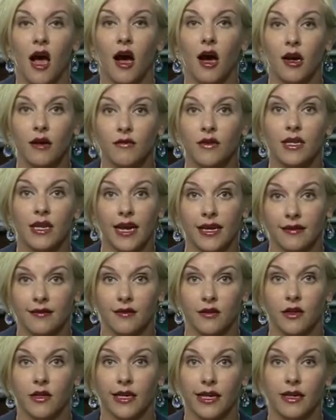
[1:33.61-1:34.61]
of the Ninth
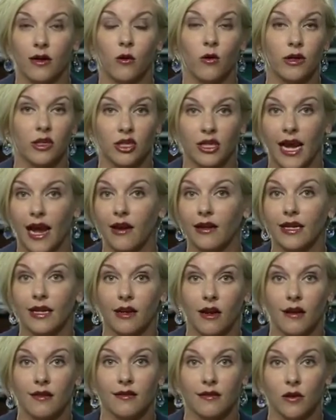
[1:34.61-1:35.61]
Circuit, Orange County
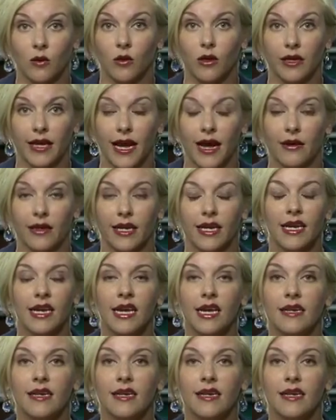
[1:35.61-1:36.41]
and Osceola County.